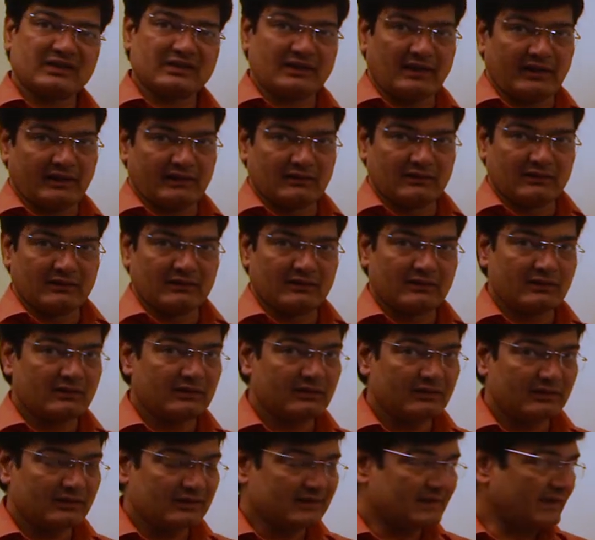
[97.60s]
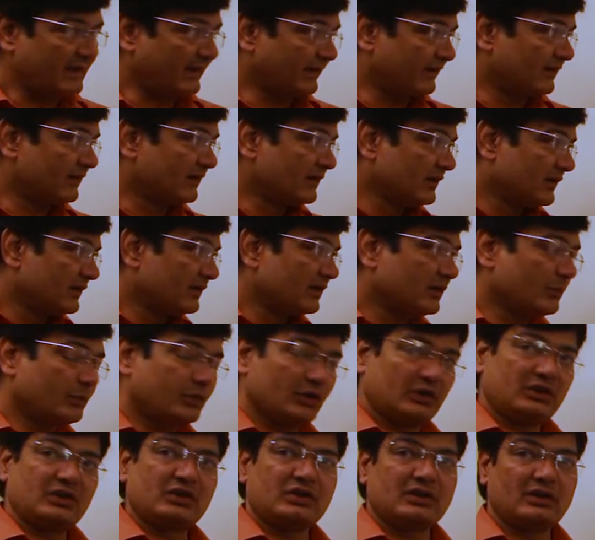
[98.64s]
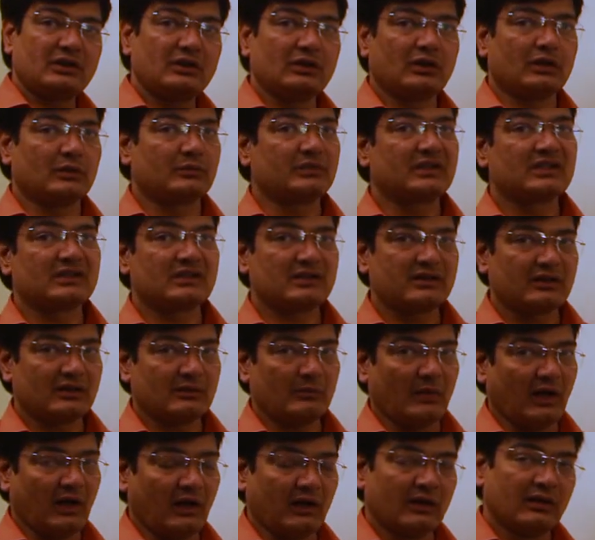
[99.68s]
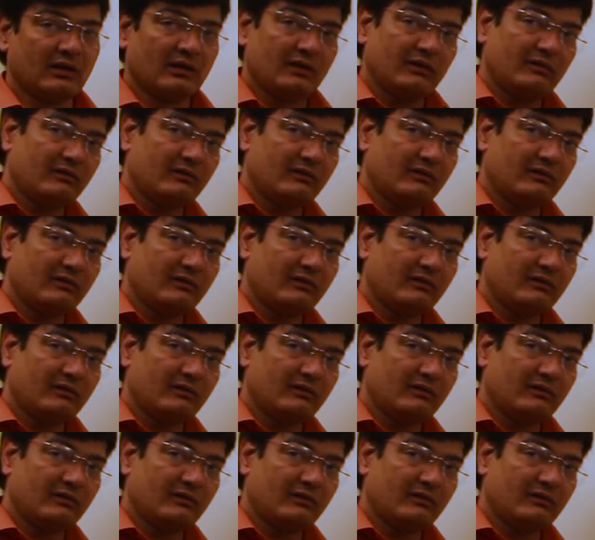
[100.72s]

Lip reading: style decides the position of the stigma